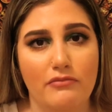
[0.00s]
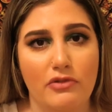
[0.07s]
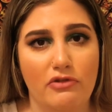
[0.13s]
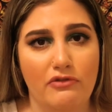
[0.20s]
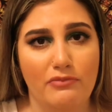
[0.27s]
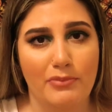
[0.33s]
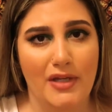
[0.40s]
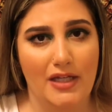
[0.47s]

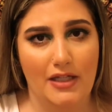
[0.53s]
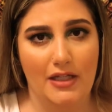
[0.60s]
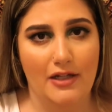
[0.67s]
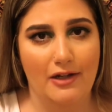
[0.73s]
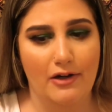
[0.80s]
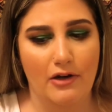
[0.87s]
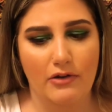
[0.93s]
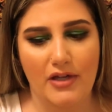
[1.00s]
movement
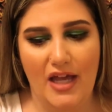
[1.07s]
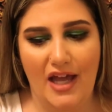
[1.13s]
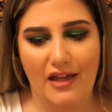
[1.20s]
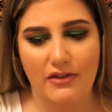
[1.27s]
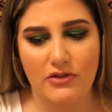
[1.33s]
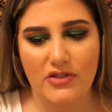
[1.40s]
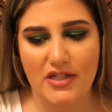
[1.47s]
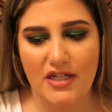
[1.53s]
here, okay?
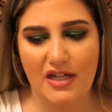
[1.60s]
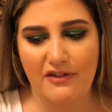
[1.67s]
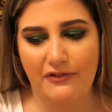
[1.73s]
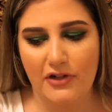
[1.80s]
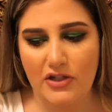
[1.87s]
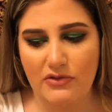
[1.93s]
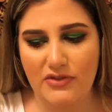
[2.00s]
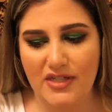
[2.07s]
There's a need for
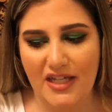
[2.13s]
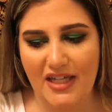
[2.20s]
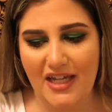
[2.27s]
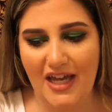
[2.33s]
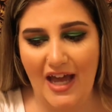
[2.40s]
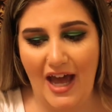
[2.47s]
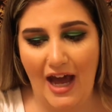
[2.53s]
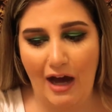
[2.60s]
you to
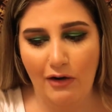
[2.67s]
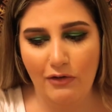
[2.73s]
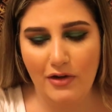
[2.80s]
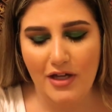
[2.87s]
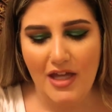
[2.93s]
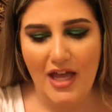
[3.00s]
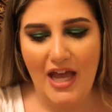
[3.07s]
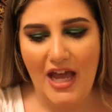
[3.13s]
get out,
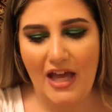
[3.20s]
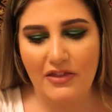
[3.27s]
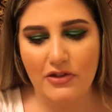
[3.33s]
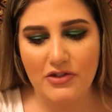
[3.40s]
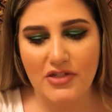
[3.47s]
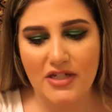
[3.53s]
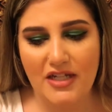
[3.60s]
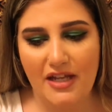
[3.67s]
and
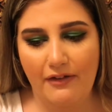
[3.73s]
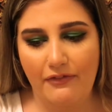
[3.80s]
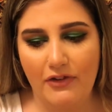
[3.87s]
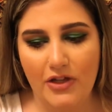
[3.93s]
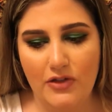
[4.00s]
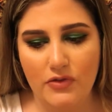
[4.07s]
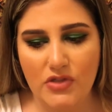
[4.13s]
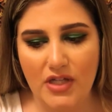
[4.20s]
there's a need for
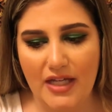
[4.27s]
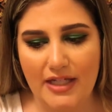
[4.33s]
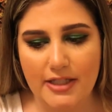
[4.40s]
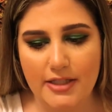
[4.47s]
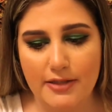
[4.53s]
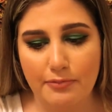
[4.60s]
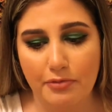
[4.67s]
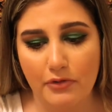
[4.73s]
you to
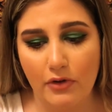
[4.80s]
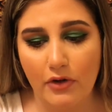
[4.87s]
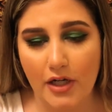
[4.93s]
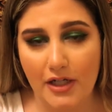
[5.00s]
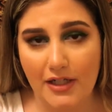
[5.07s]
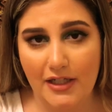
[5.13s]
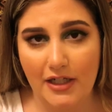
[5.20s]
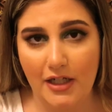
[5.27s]
explore
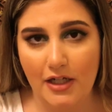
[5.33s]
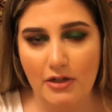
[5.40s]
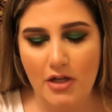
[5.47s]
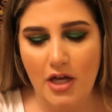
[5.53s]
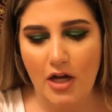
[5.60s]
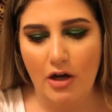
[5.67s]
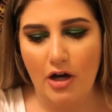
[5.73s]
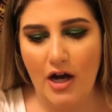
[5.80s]
here.
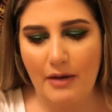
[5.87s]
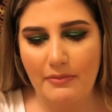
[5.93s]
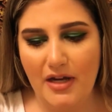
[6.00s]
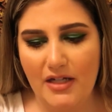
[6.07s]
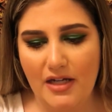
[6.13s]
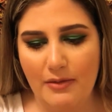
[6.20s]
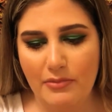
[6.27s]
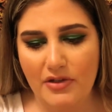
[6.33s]
A
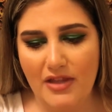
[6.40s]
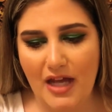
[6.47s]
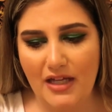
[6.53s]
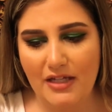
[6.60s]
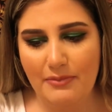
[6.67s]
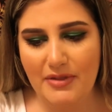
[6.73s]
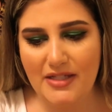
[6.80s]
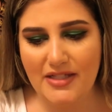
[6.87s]
number that
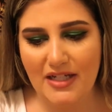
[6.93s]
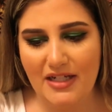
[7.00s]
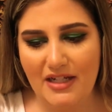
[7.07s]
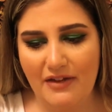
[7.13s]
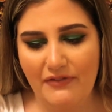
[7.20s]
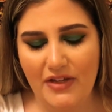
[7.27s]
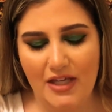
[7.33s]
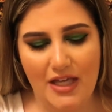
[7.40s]
could be
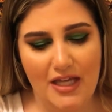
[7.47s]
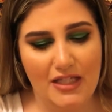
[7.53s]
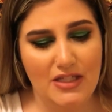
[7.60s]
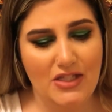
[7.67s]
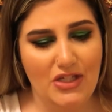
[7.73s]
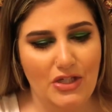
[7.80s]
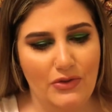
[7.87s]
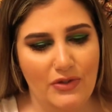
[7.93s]
significant
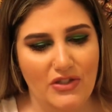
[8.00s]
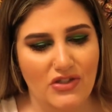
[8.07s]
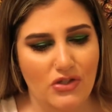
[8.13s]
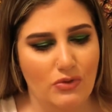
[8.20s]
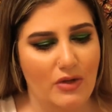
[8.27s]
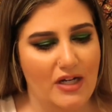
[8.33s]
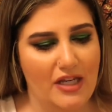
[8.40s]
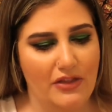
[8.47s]
to you is
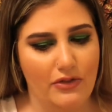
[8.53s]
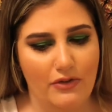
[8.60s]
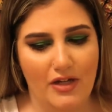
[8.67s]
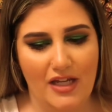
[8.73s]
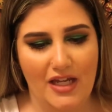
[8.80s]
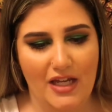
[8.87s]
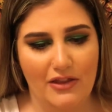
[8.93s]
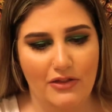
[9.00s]

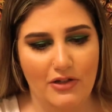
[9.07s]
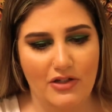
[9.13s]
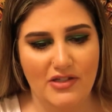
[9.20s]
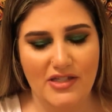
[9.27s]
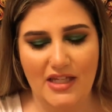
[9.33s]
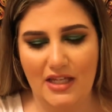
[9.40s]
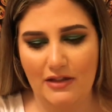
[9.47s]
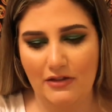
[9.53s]
23 and
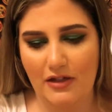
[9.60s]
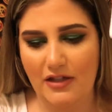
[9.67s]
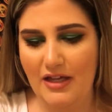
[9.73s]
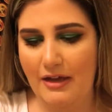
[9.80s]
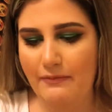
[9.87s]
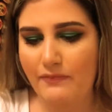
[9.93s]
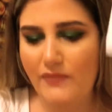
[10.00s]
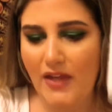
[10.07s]
13. Look
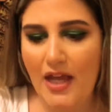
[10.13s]
at,